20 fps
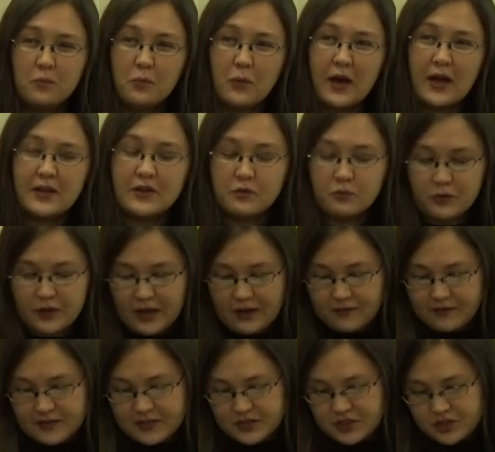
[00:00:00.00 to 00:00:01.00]
but we
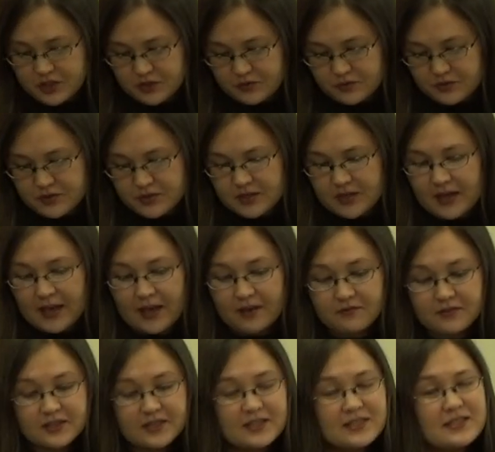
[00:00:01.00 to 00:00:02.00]
haven't used
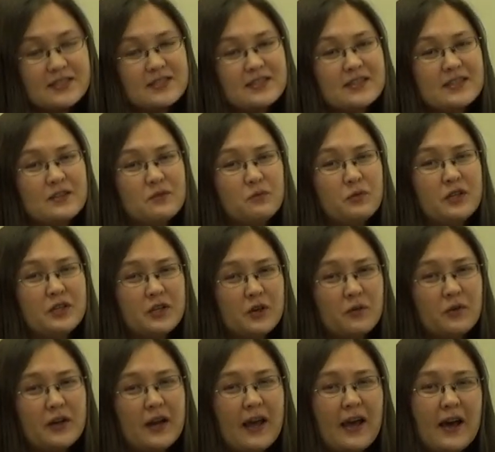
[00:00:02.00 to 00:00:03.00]
evidence, we
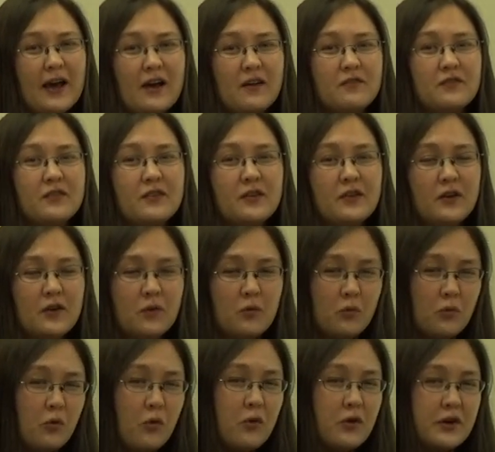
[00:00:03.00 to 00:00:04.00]
don't have
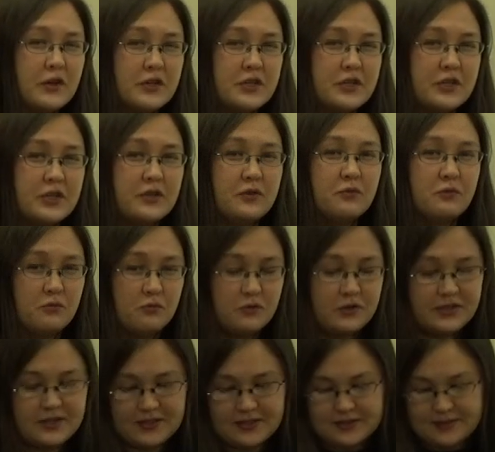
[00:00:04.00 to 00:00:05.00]
warranted
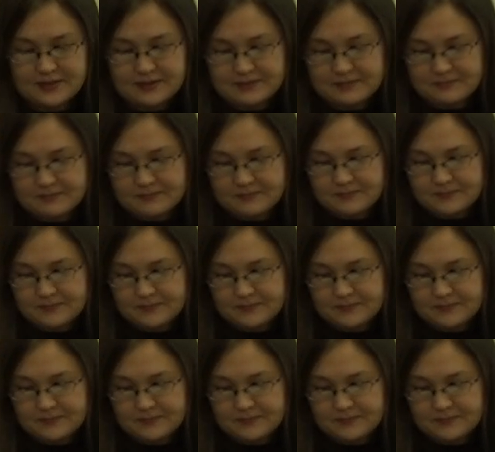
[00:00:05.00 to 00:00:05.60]
reasons.